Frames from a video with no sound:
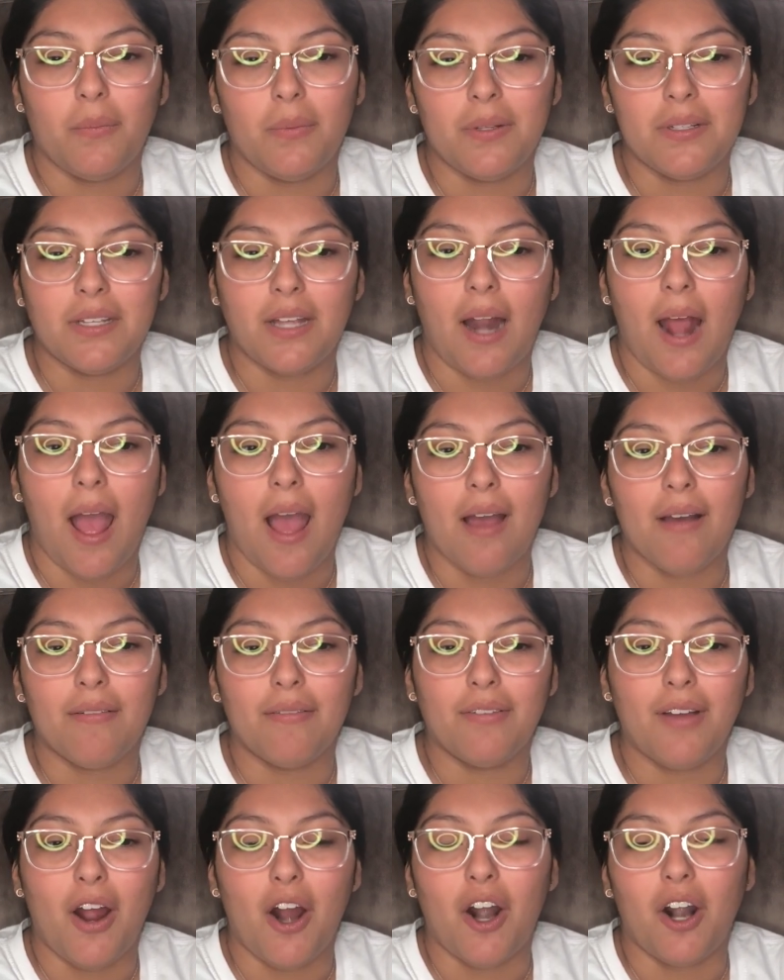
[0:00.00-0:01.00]
We did have
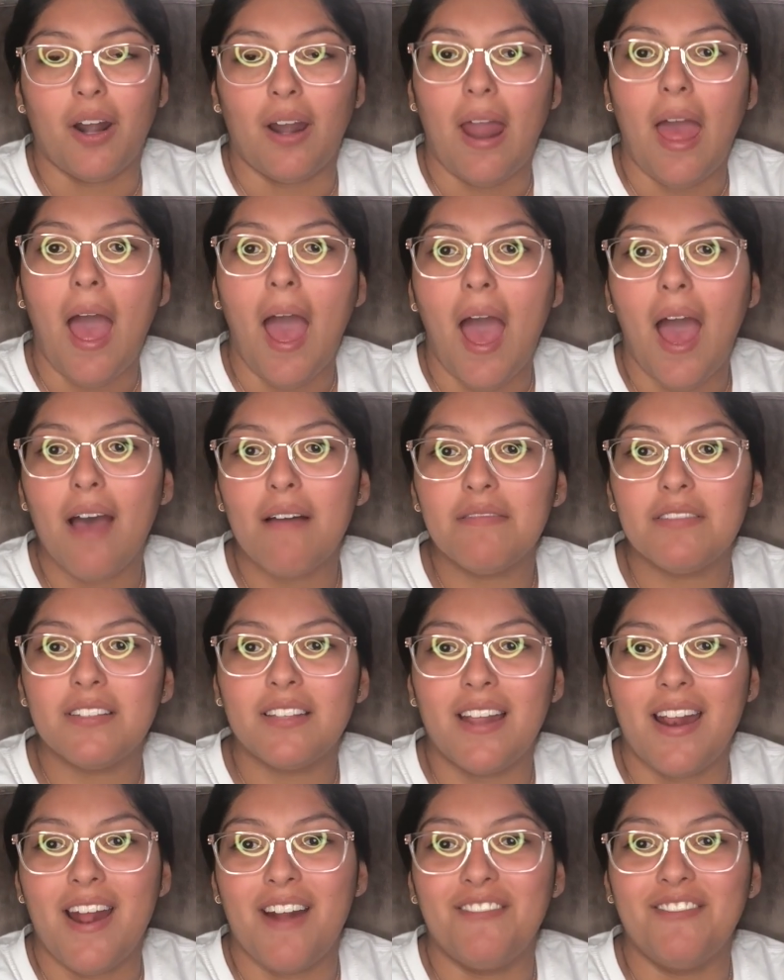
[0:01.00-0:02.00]
our laughs
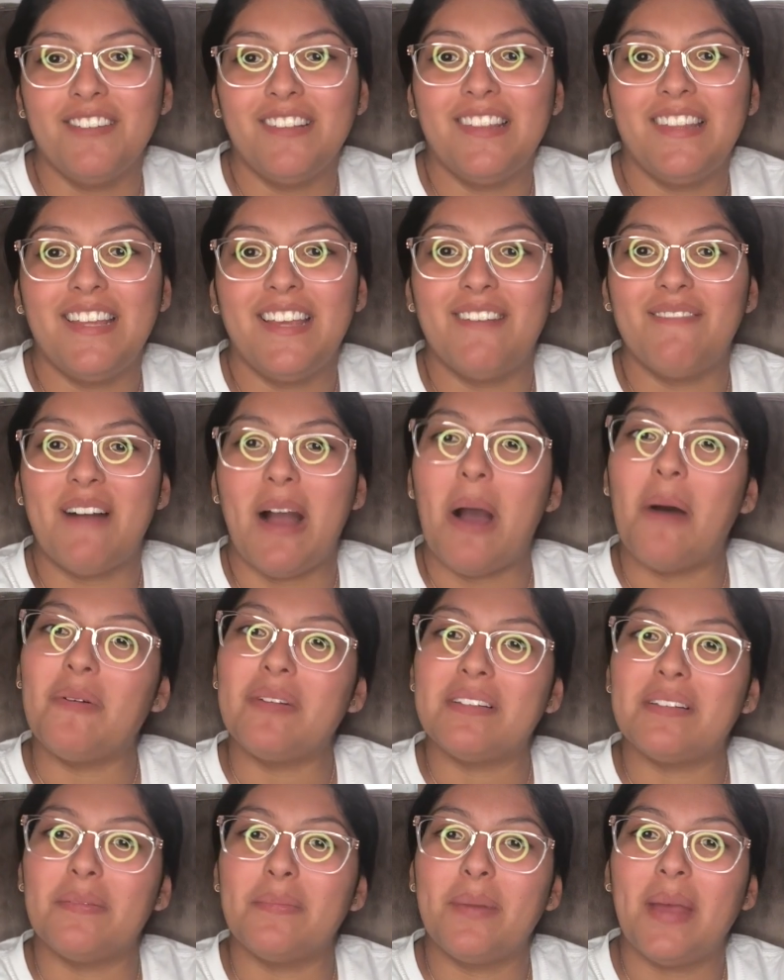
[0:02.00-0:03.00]
and everything while I
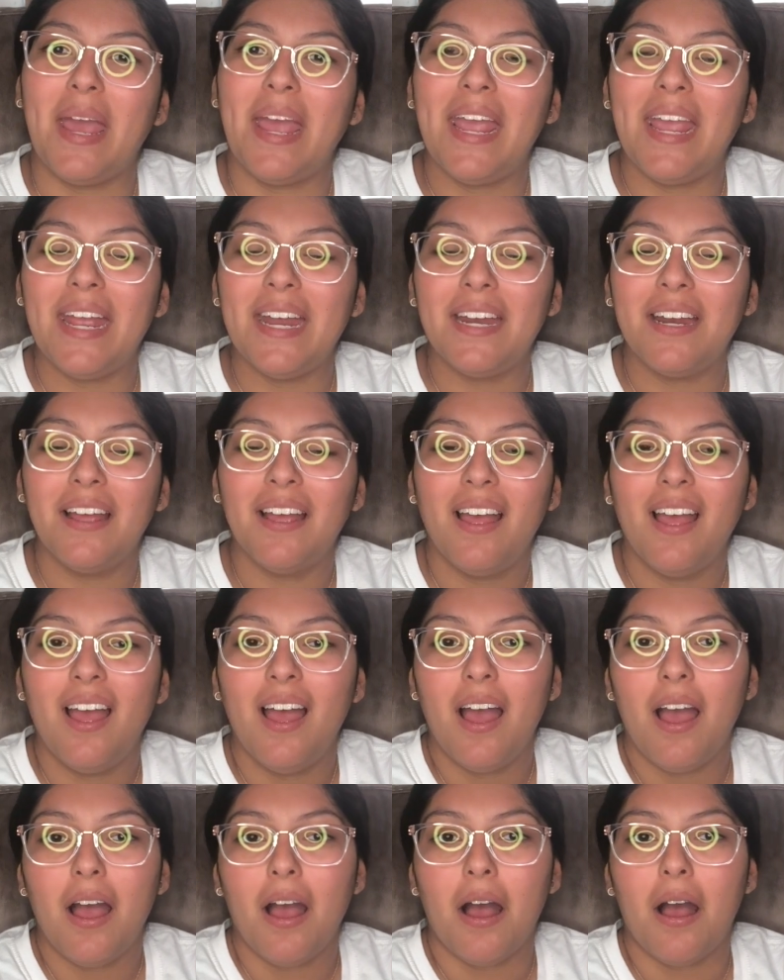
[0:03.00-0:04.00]
was in pain,
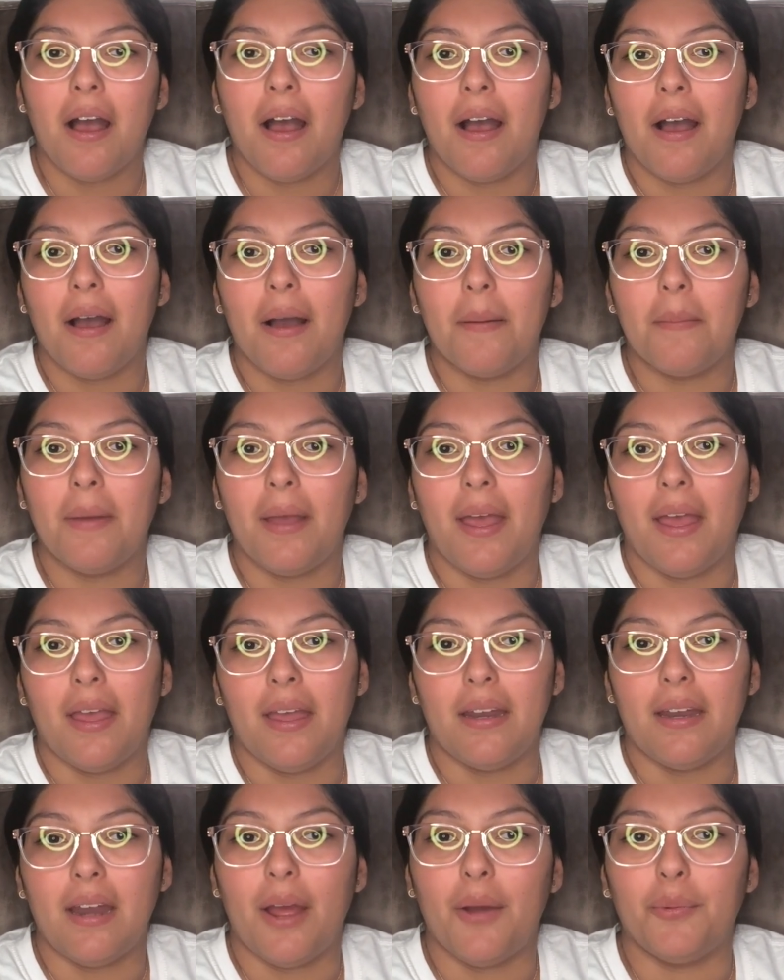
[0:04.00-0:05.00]

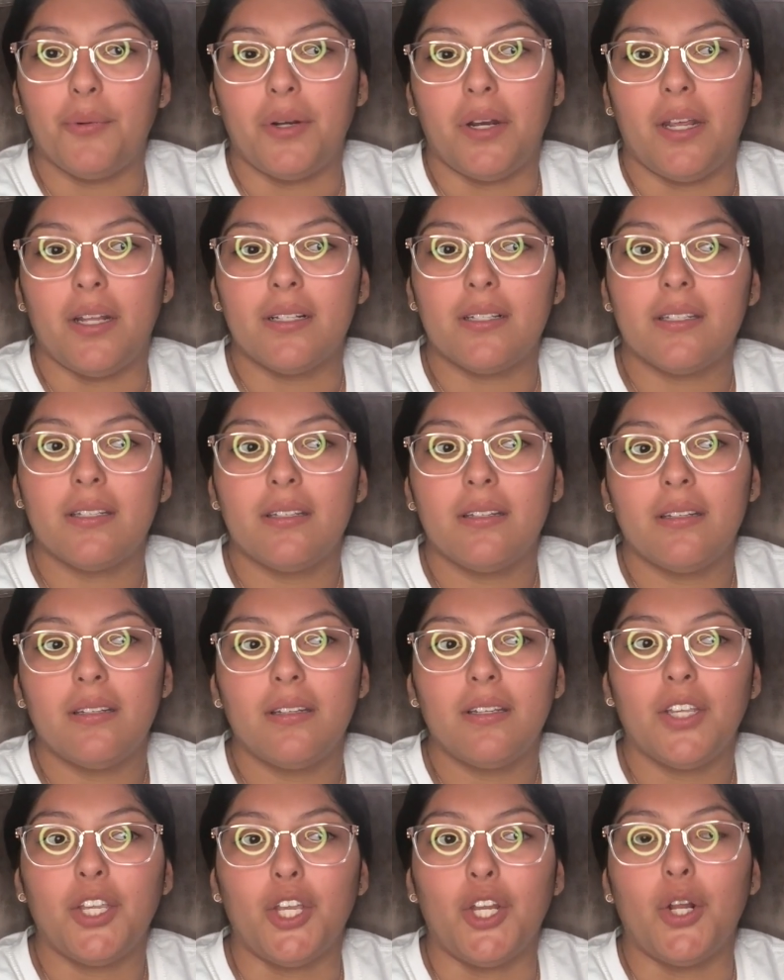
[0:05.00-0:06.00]
and I wouldn't,
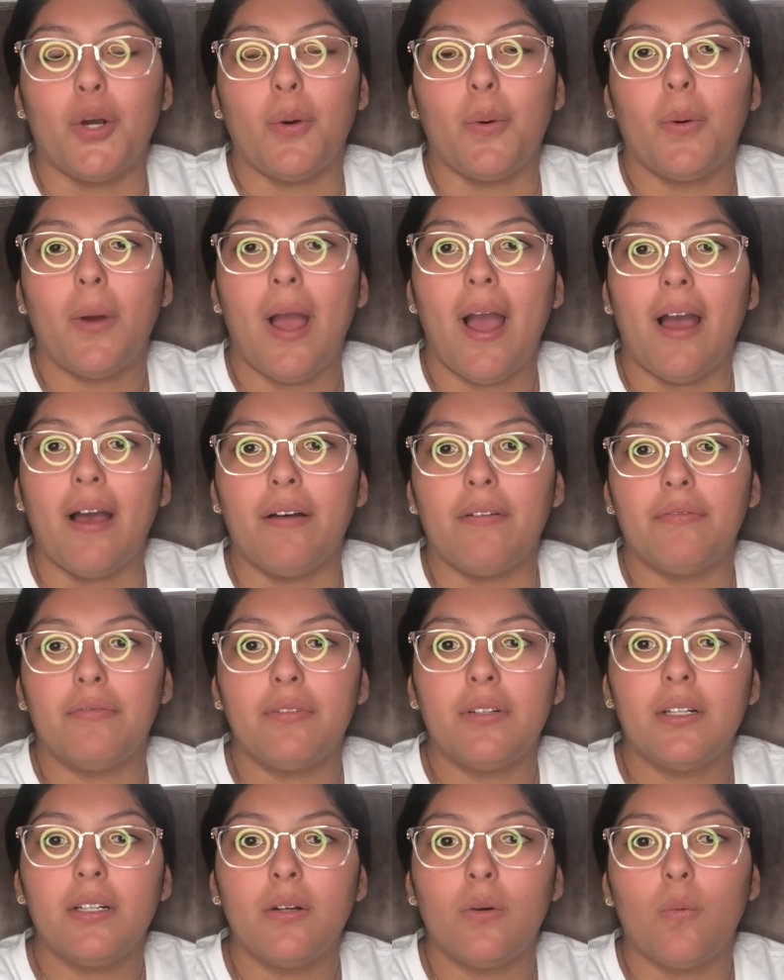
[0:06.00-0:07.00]
you know, have
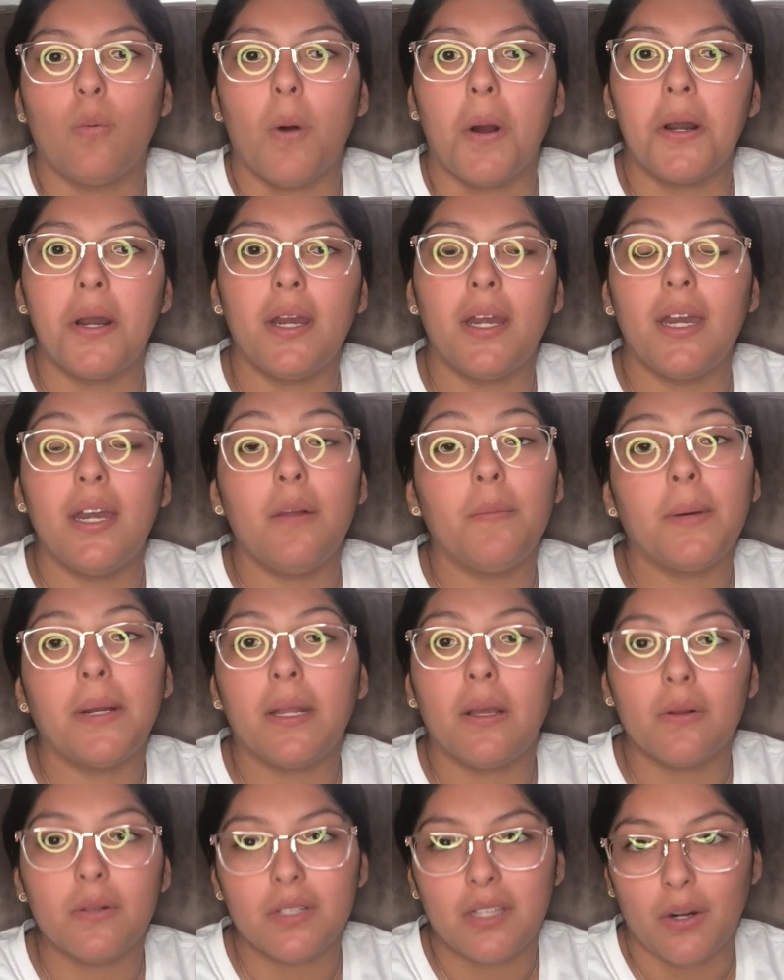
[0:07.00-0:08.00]
wanted
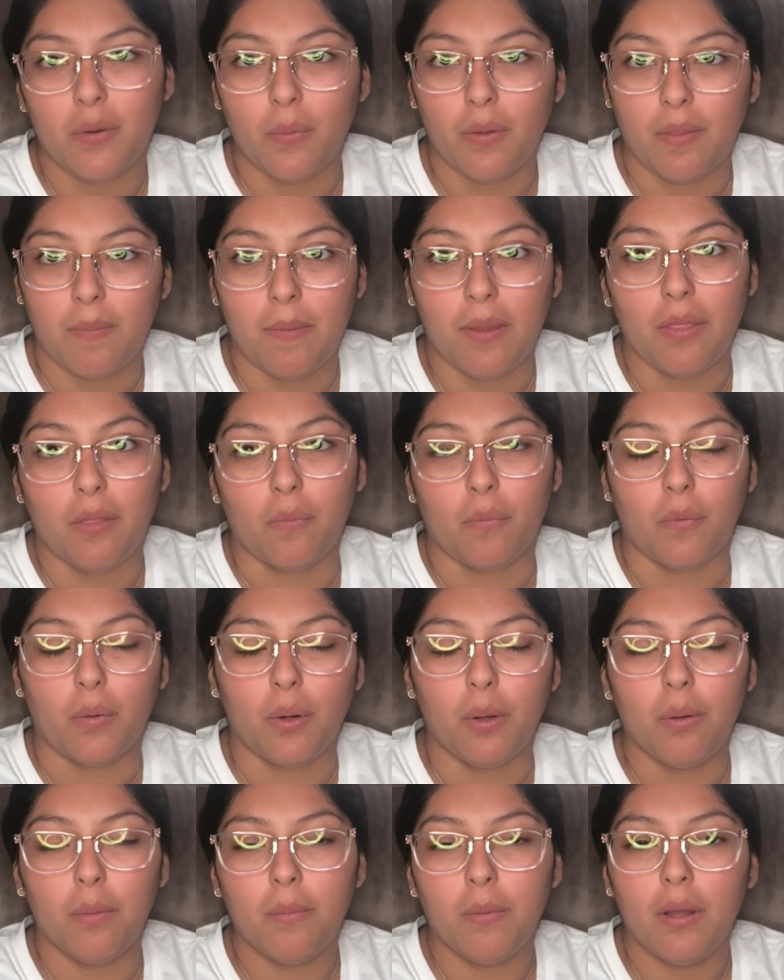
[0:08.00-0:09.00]
anybody else there with me in the
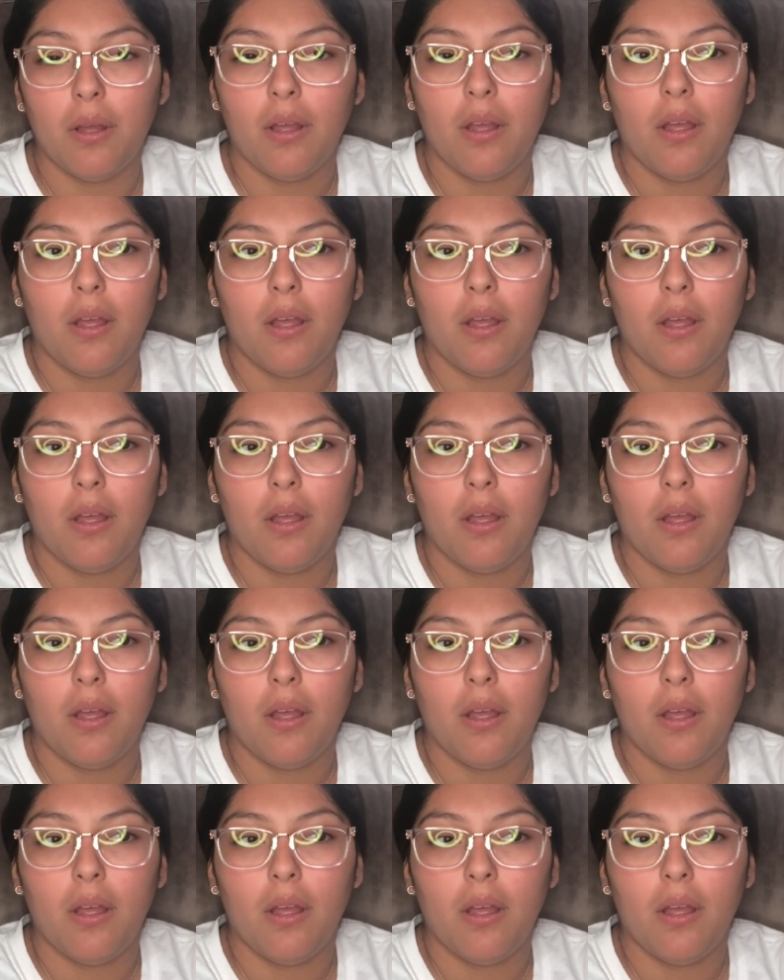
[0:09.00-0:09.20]
room.